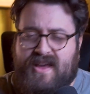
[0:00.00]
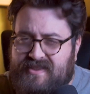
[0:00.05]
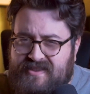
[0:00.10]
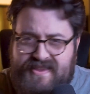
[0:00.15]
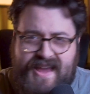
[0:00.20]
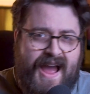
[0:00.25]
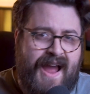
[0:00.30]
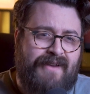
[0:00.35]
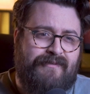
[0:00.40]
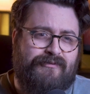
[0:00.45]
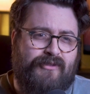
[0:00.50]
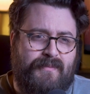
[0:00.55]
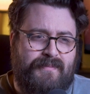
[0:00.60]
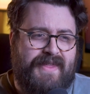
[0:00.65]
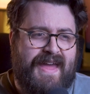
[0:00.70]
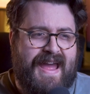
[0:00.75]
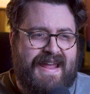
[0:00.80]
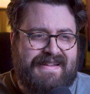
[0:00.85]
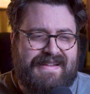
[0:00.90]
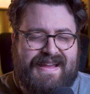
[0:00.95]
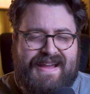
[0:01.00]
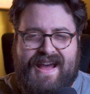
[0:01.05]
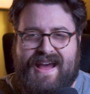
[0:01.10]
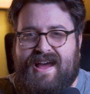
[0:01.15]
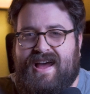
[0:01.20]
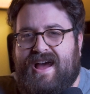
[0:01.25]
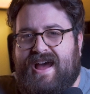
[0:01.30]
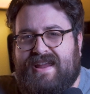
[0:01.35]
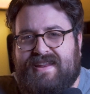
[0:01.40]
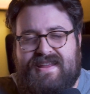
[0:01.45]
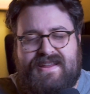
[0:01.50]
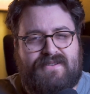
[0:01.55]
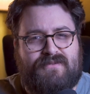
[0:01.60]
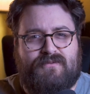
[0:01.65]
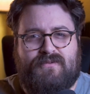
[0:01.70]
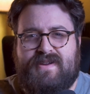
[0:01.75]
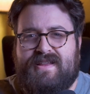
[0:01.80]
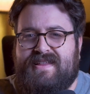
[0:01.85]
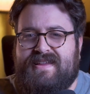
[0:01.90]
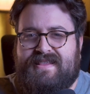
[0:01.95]
Aside from that, I
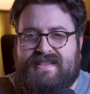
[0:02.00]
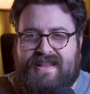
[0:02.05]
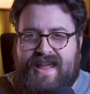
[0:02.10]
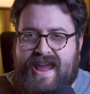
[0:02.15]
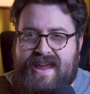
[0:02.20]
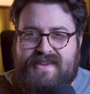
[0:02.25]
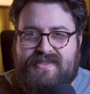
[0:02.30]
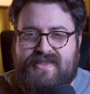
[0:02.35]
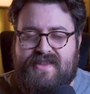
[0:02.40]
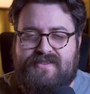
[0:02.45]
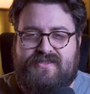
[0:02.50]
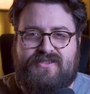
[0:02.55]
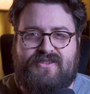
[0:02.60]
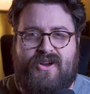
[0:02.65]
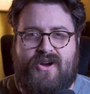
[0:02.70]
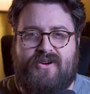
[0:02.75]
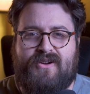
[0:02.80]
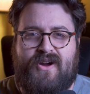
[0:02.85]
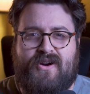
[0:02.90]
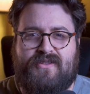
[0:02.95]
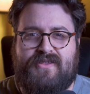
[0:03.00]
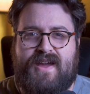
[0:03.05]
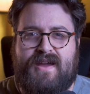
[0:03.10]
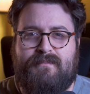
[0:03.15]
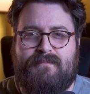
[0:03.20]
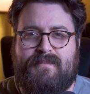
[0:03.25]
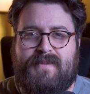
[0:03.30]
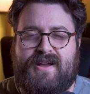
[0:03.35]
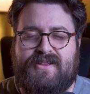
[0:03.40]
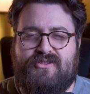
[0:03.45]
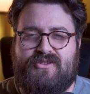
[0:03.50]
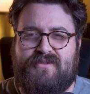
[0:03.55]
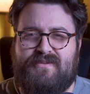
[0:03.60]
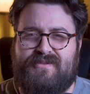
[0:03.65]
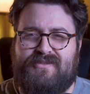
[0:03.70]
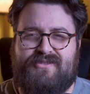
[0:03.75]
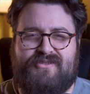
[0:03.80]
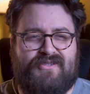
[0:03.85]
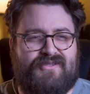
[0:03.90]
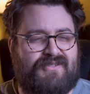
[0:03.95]
didn't really like this song all that much. It
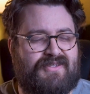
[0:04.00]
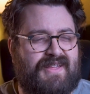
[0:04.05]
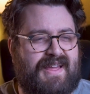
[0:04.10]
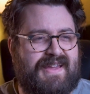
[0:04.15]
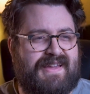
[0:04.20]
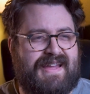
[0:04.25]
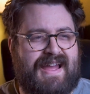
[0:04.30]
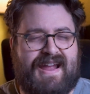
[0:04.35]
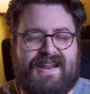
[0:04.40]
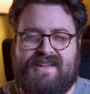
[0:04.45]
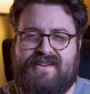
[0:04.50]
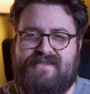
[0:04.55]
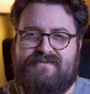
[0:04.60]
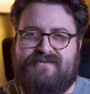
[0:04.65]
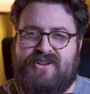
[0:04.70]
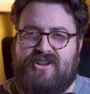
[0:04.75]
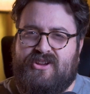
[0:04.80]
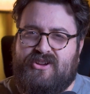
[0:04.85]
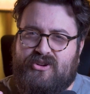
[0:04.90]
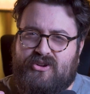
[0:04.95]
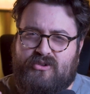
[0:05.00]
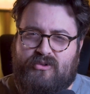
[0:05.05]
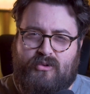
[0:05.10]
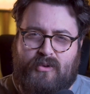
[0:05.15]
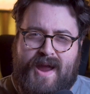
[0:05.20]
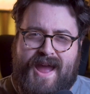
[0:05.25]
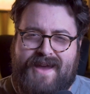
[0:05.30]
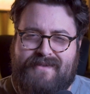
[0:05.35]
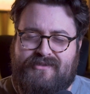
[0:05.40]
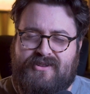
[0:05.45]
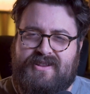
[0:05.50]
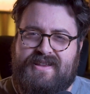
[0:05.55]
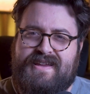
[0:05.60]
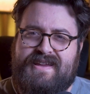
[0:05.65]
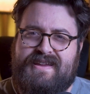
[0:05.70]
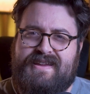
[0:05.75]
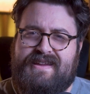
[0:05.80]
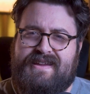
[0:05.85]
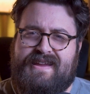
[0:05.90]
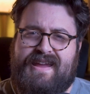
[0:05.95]
was just like kind of
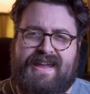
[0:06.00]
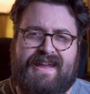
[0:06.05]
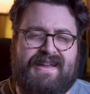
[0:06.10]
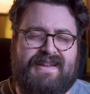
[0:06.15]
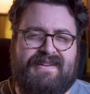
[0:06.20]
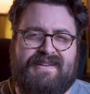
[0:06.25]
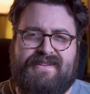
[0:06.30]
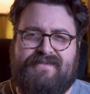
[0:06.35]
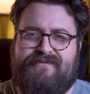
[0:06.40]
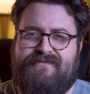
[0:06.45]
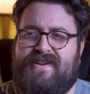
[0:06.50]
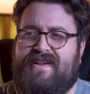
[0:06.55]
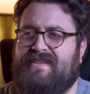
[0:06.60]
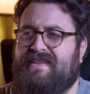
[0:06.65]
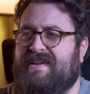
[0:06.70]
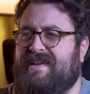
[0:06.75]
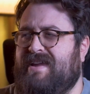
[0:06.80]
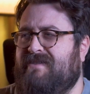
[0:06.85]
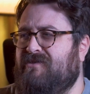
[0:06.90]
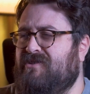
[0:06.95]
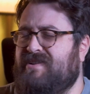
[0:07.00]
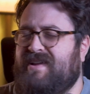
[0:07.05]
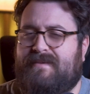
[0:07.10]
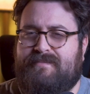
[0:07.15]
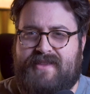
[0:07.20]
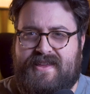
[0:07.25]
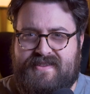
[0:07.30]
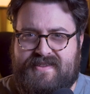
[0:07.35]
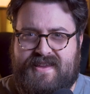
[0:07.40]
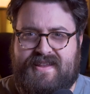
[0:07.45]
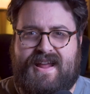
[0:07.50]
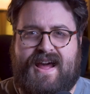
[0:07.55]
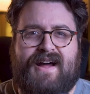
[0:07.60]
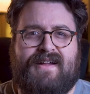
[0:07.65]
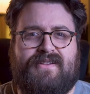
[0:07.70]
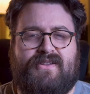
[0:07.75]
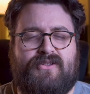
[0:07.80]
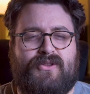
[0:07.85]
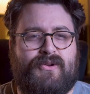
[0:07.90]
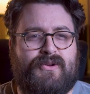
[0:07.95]
gravelly, and it felt like every time they said
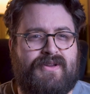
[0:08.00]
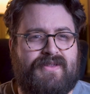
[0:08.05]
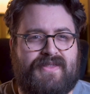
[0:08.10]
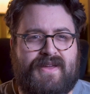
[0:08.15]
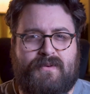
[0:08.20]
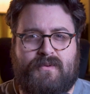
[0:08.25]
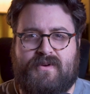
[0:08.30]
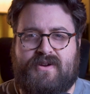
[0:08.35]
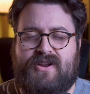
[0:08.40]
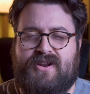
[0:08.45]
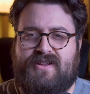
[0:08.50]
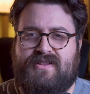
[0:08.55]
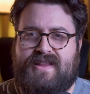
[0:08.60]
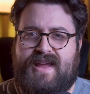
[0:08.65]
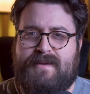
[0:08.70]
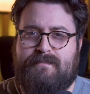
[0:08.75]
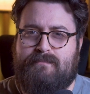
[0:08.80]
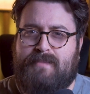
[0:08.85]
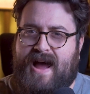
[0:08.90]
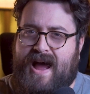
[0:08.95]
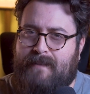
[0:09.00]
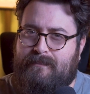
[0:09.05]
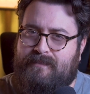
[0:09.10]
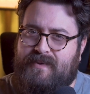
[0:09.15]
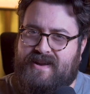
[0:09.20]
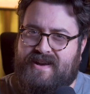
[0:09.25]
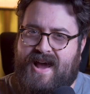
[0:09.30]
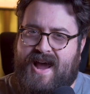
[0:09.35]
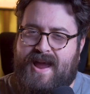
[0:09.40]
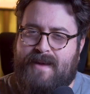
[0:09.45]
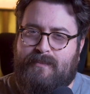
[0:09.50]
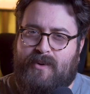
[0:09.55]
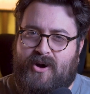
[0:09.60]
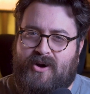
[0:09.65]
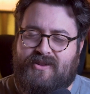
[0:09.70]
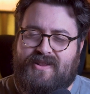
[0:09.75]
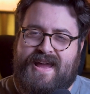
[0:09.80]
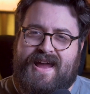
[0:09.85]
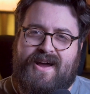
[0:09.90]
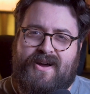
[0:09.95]
hallelujah they were gonna like pop an
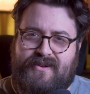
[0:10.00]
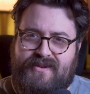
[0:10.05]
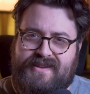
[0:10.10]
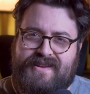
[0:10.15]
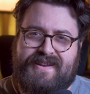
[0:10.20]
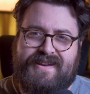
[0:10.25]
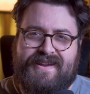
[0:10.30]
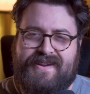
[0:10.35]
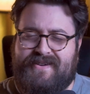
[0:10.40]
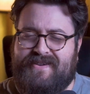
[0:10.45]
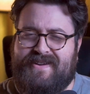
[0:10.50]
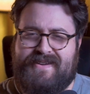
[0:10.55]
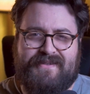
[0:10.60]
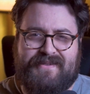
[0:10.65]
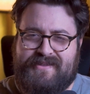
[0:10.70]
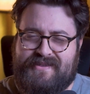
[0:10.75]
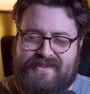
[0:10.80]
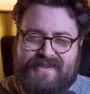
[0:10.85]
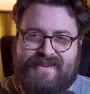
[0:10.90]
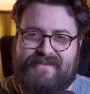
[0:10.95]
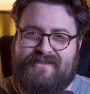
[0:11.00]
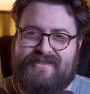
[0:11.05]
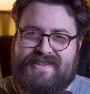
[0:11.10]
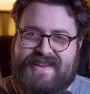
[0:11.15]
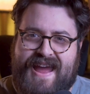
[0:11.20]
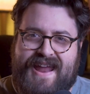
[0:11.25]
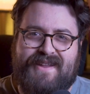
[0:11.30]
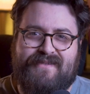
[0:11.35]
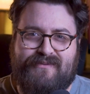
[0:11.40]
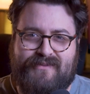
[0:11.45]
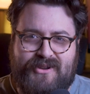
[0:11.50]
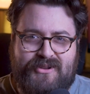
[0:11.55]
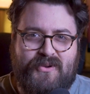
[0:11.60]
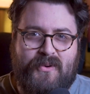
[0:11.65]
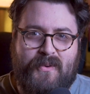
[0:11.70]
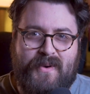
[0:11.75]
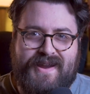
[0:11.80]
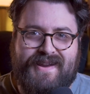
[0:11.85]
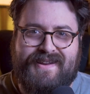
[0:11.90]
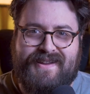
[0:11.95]
eyeball out. You know, it was kind of
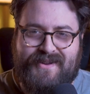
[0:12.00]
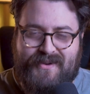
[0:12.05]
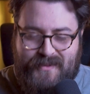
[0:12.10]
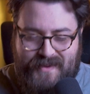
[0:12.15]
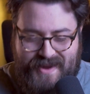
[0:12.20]
annoying in a